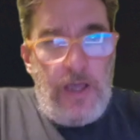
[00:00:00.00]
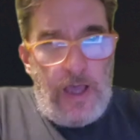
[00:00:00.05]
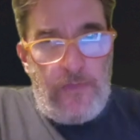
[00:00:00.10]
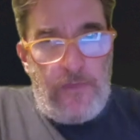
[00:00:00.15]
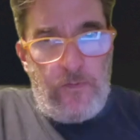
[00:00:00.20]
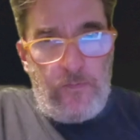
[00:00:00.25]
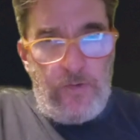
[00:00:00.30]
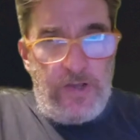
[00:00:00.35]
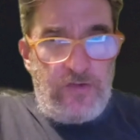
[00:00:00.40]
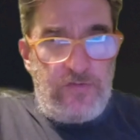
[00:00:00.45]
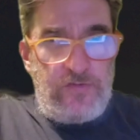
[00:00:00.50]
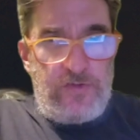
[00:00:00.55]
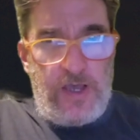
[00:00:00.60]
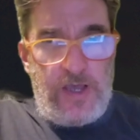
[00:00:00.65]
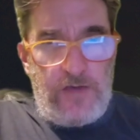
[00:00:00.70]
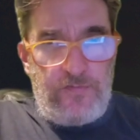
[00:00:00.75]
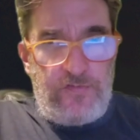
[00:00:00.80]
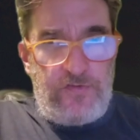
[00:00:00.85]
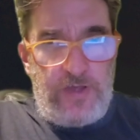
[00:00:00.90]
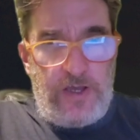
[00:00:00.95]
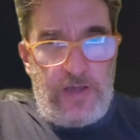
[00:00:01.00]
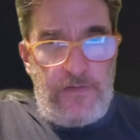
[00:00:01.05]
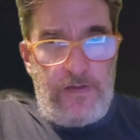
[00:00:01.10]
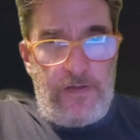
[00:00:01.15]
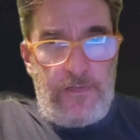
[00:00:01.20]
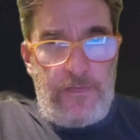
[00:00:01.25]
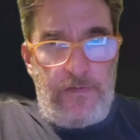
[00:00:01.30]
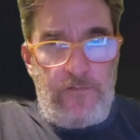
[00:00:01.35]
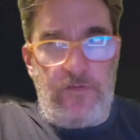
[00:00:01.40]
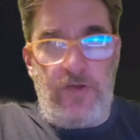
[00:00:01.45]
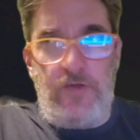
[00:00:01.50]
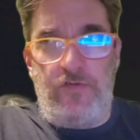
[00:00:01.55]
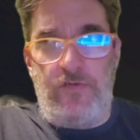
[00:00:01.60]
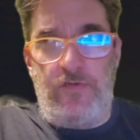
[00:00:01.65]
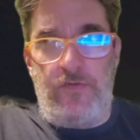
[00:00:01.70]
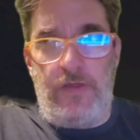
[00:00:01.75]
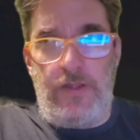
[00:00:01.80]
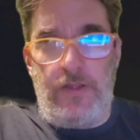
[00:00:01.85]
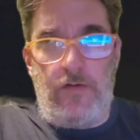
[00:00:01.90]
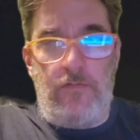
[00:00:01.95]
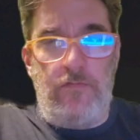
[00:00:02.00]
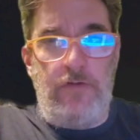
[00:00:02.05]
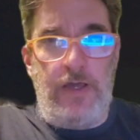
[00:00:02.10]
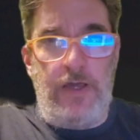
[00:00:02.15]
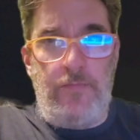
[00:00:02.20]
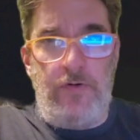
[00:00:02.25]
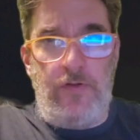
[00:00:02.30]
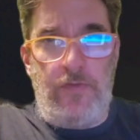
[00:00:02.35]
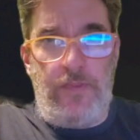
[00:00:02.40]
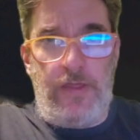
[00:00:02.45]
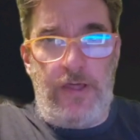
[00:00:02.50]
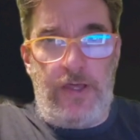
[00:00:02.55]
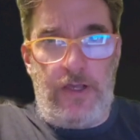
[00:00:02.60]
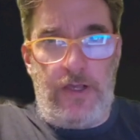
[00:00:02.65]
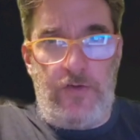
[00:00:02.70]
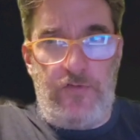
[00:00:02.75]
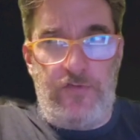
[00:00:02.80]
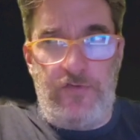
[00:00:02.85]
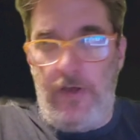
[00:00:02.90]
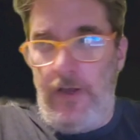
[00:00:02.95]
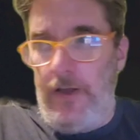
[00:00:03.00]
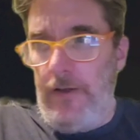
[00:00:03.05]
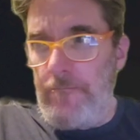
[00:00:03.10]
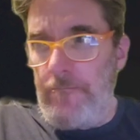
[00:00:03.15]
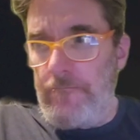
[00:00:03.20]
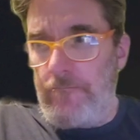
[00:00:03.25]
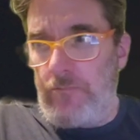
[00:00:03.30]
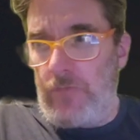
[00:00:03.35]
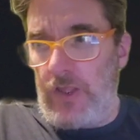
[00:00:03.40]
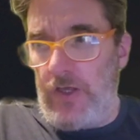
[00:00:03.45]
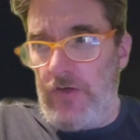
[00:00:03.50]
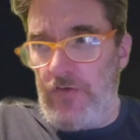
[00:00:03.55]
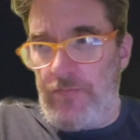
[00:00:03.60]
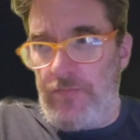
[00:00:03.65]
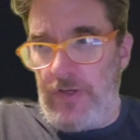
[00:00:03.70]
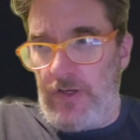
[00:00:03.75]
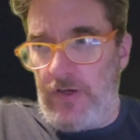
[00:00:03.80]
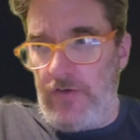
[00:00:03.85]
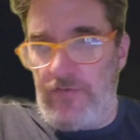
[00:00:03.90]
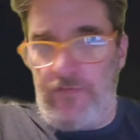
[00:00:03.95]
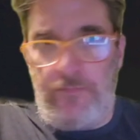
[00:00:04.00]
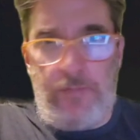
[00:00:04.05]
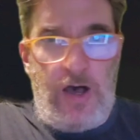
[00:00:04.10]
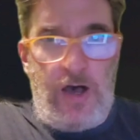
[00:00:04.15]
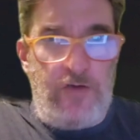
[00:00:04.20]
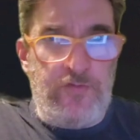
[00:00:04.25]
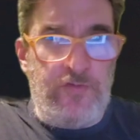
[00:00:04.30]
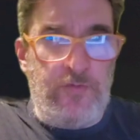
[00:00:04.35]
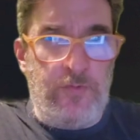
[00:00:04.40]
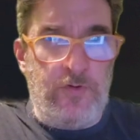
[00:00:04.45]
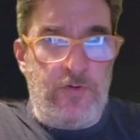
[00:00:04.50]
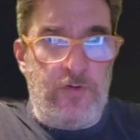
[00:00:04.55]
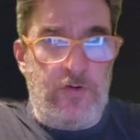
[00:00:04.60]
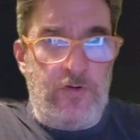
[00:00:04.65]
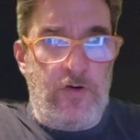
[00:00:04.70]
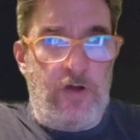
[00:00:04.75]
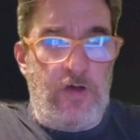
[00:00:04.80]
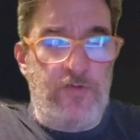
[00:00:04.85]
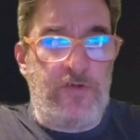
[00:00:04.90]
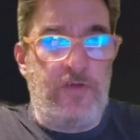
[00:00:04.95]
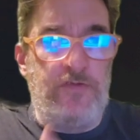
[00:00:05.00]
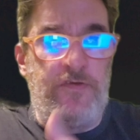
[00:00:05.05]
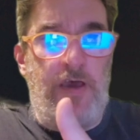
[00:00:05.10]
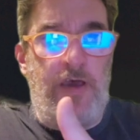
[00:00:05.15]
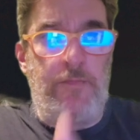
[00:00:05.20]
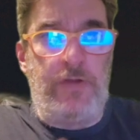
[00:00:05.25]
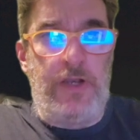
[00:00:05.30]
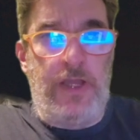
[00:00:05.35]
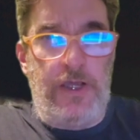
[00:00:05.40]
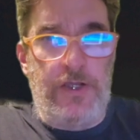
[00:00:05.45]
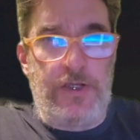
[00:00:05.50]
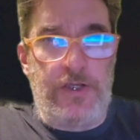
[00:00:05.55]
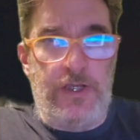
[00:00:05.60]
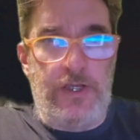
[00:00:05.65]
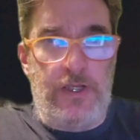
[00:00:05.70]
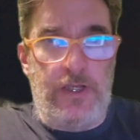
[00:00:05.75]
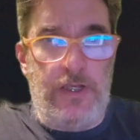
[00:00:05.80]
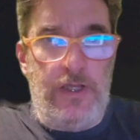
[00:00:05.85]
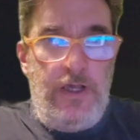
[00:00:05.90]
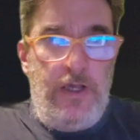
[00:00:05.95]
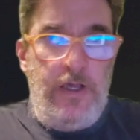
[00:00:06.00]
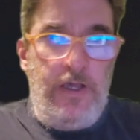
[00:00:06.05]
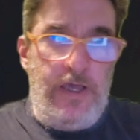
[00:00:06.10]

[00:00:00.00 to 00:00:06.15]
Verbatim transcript: and the waitstaff said that the reason they don't label things is because of possible cross-contamination.